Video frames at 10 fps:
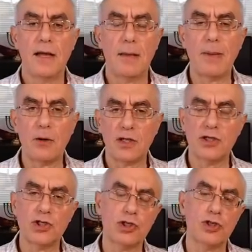About
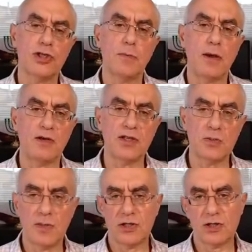his church, about
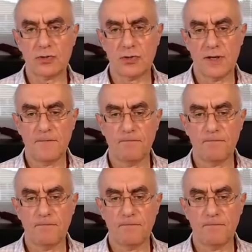his ministry.